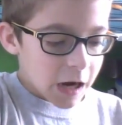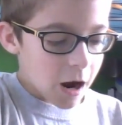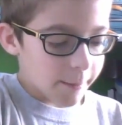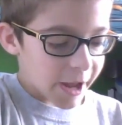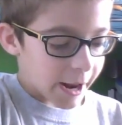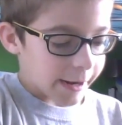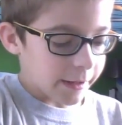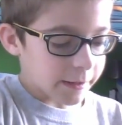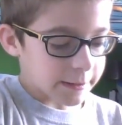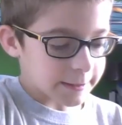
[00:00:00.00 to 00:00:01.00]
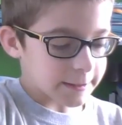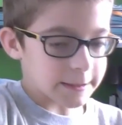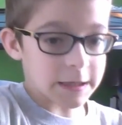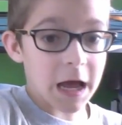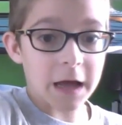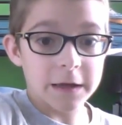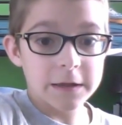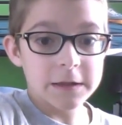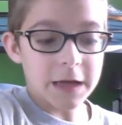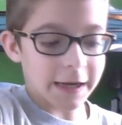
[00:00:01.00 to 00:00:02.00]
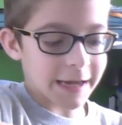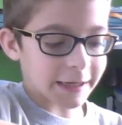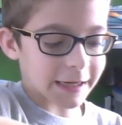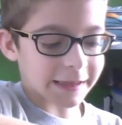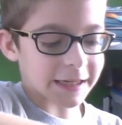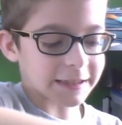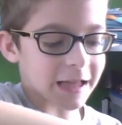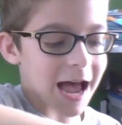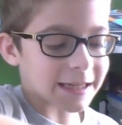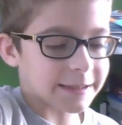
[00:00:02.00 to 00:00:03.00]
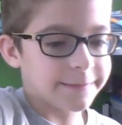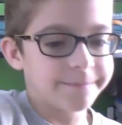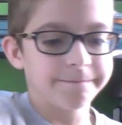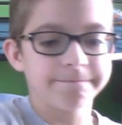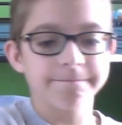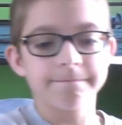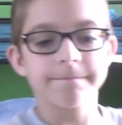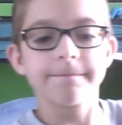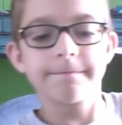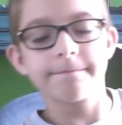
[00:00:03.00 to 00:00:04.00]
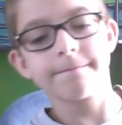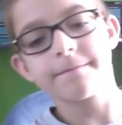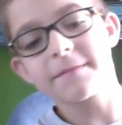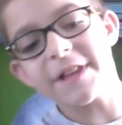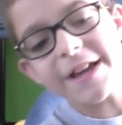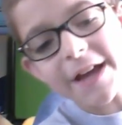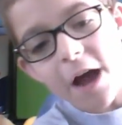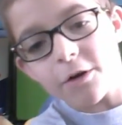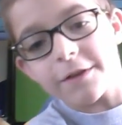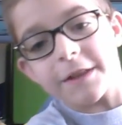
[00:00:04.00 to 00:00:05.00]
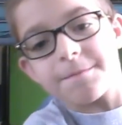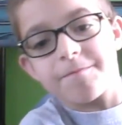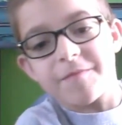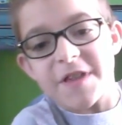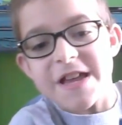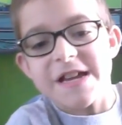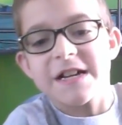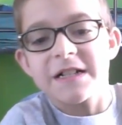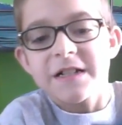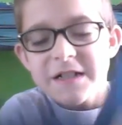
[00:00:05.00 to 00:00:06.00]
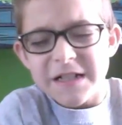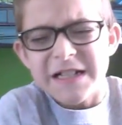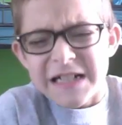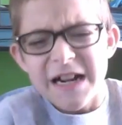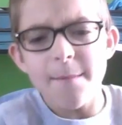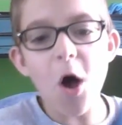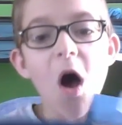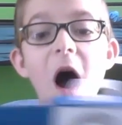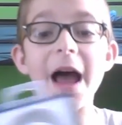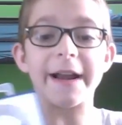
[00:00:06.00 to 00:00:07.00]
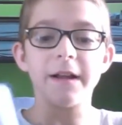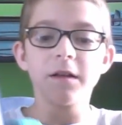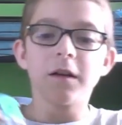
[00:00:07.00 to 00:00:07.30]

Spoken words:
Oh man. Ah, I can't get this last thing out of the thing. Come on!